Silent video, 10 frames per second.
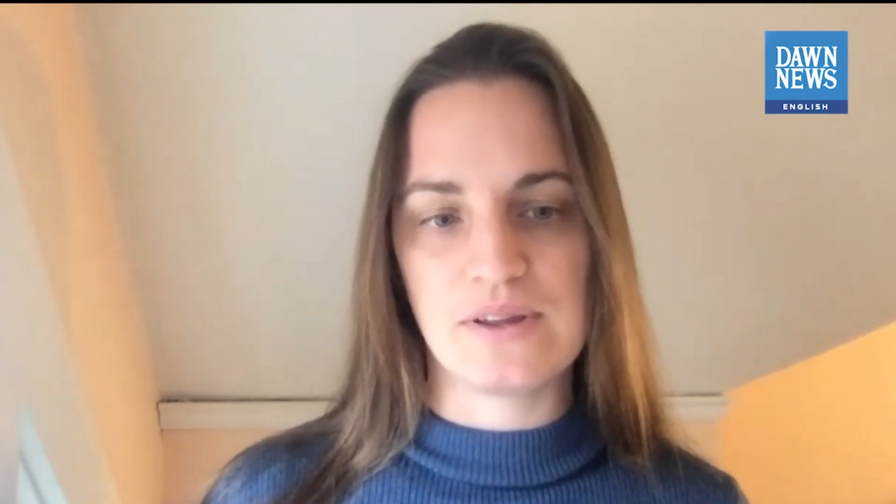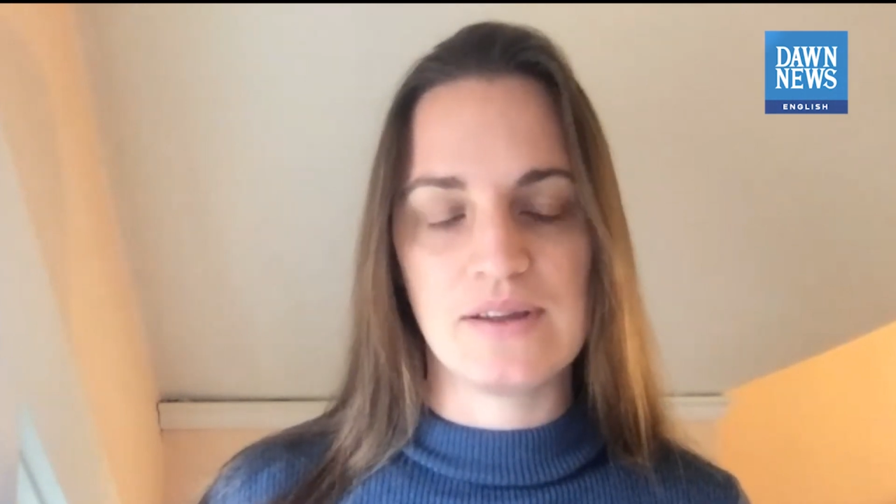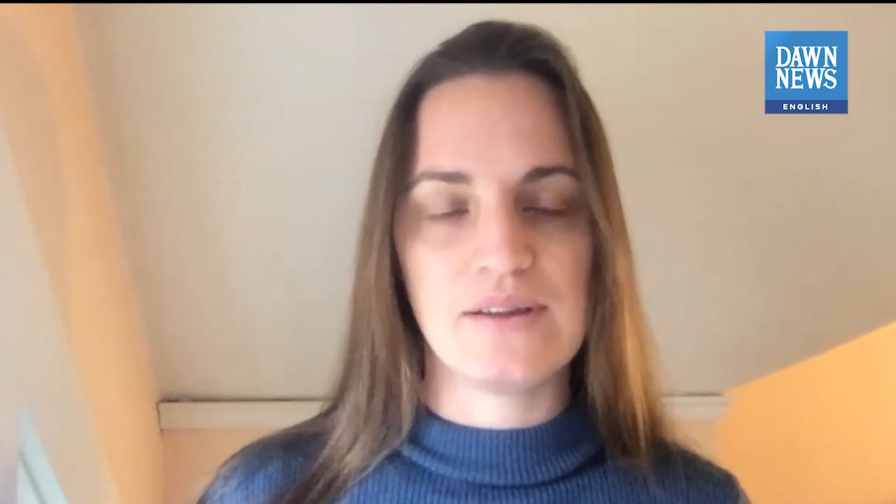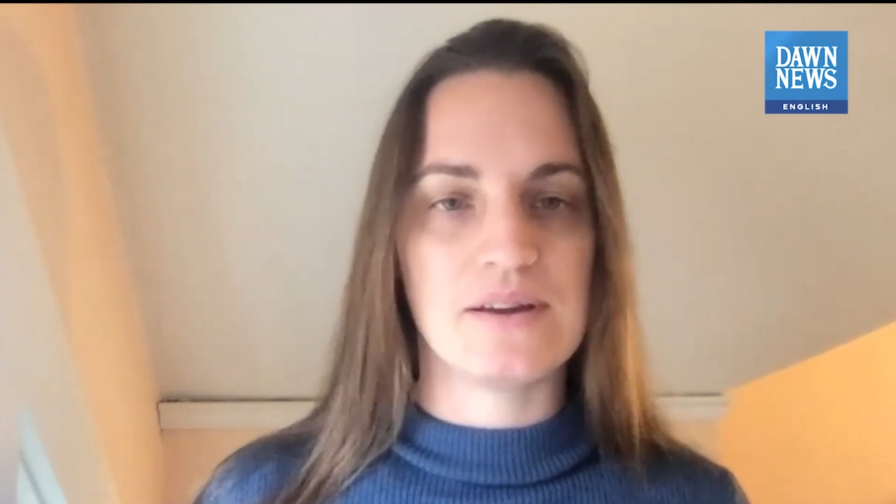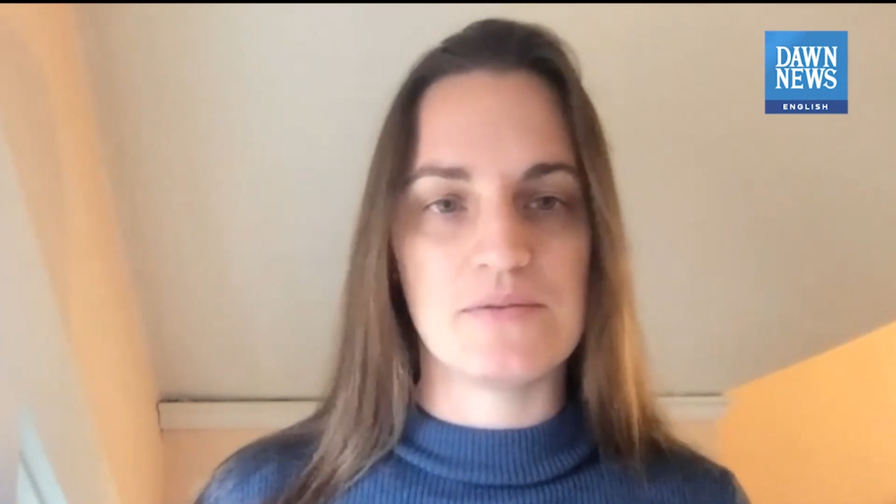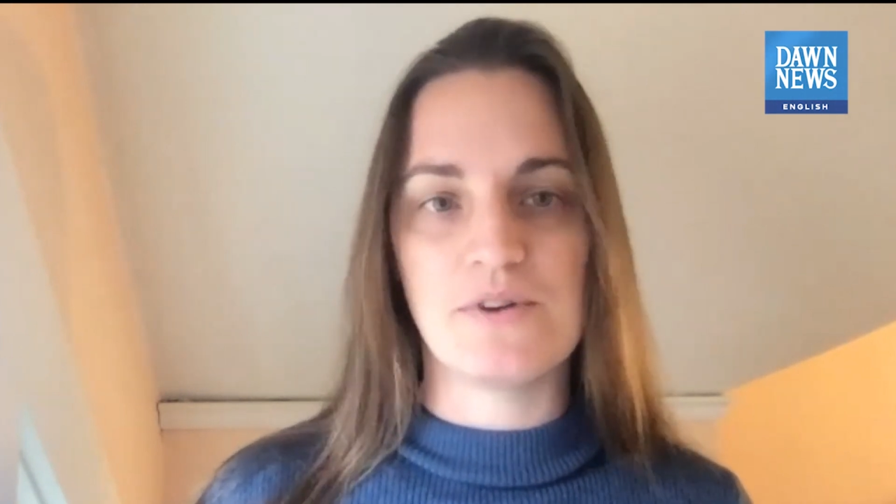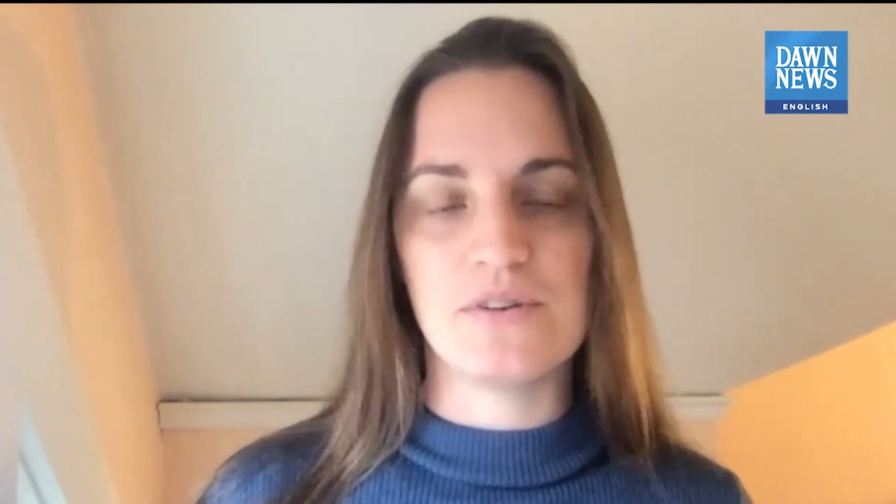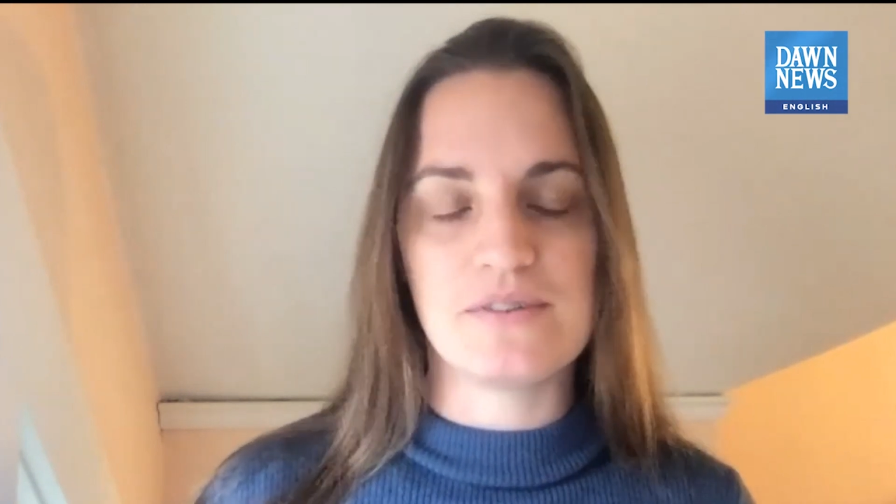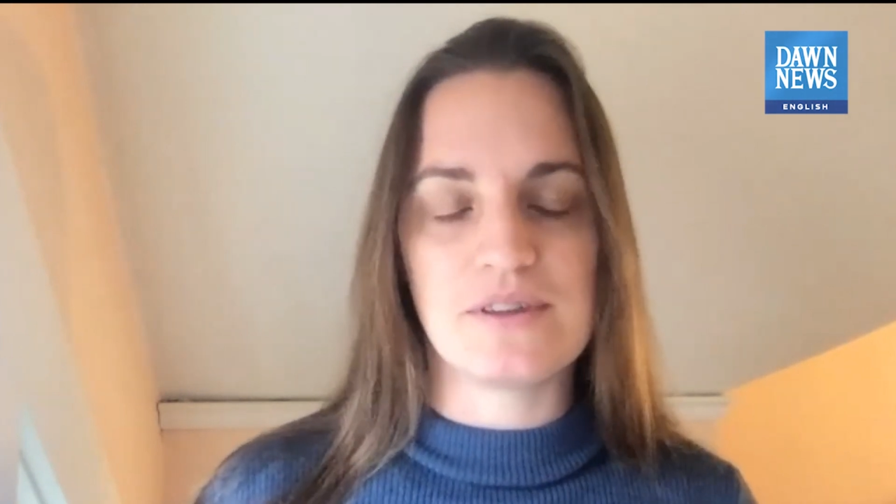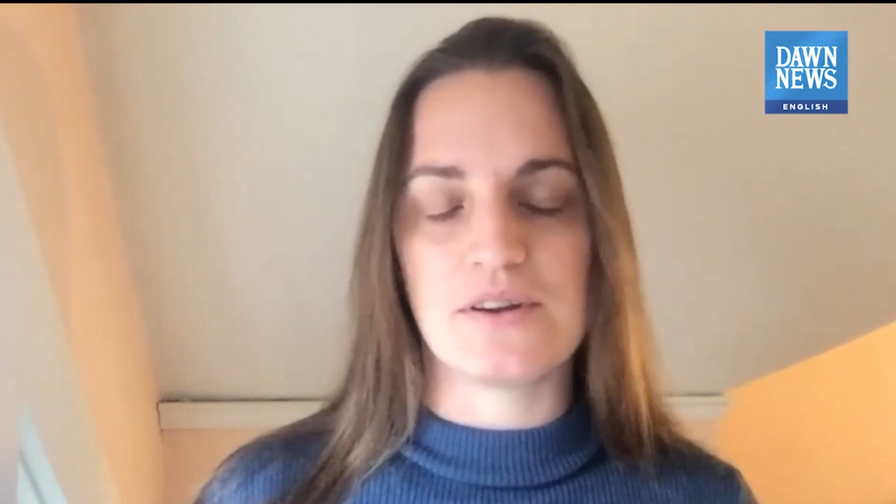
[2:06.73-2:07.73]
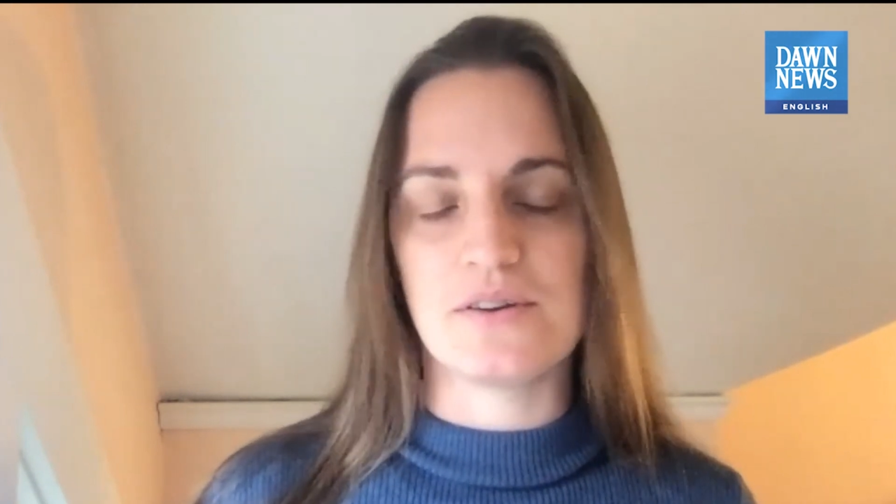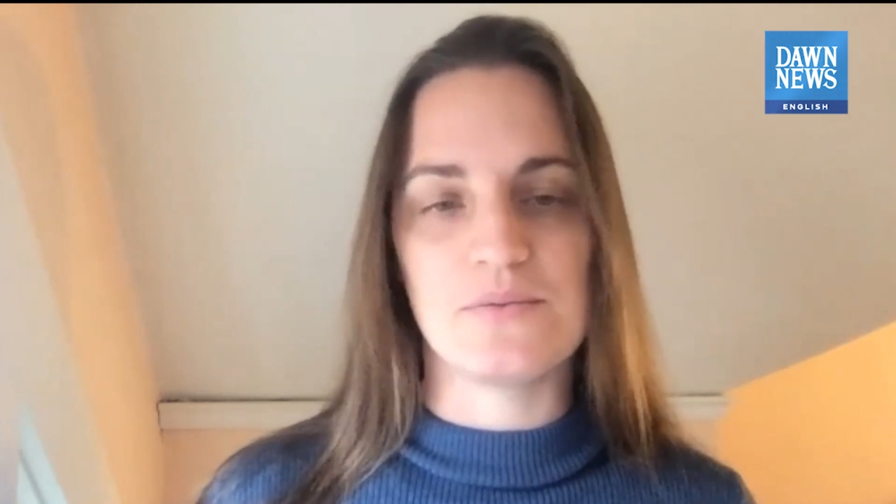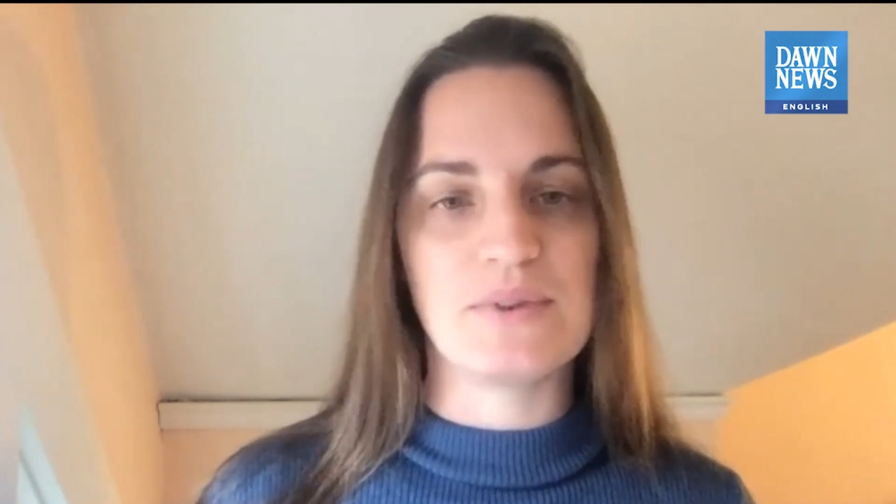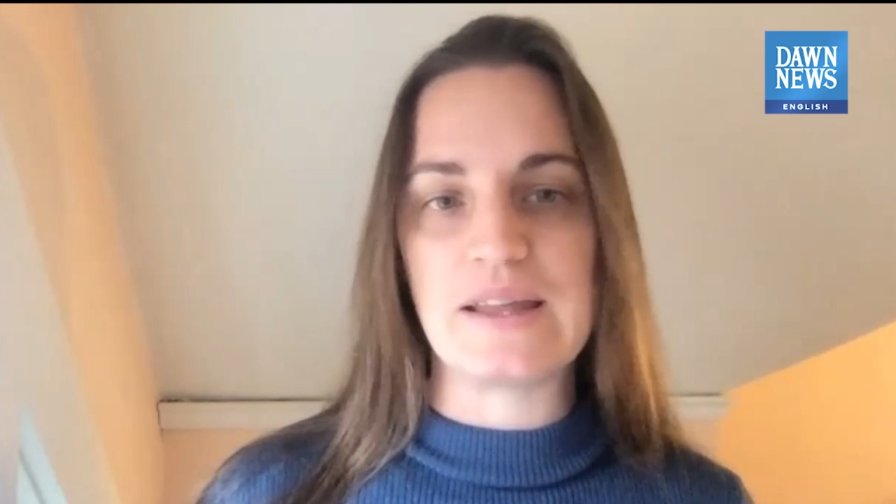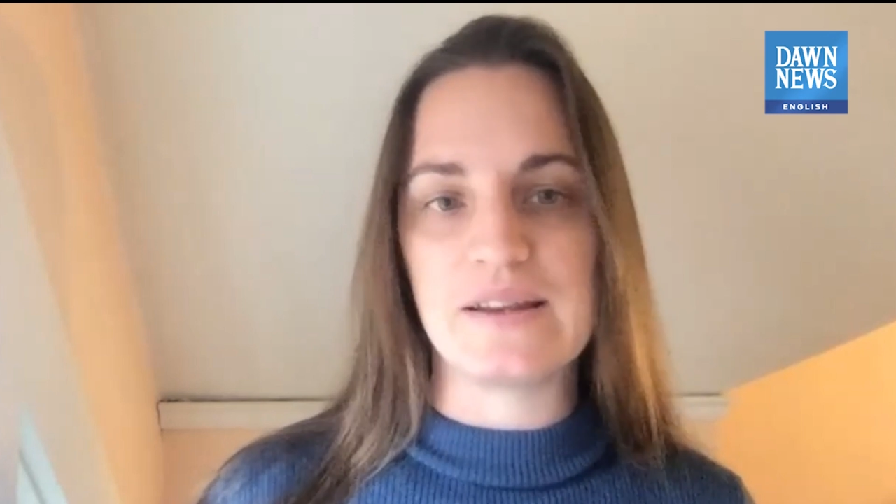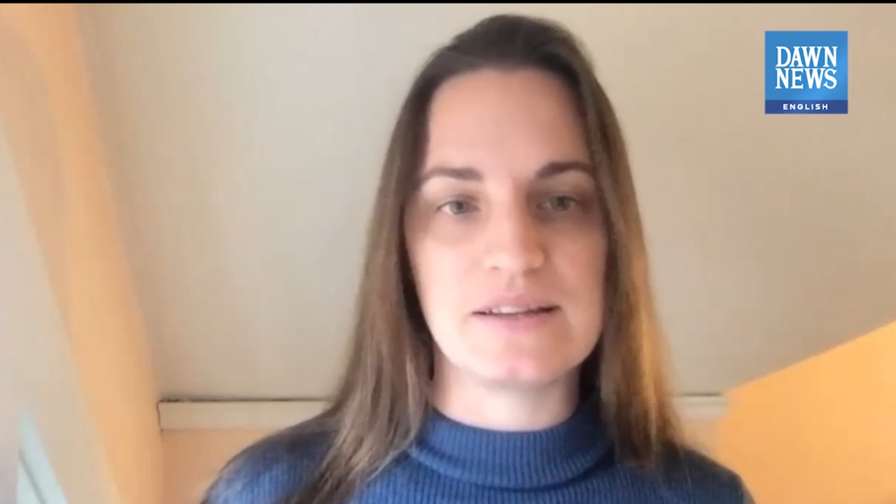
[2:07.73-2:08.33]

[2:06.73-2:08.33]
uh, faults that are related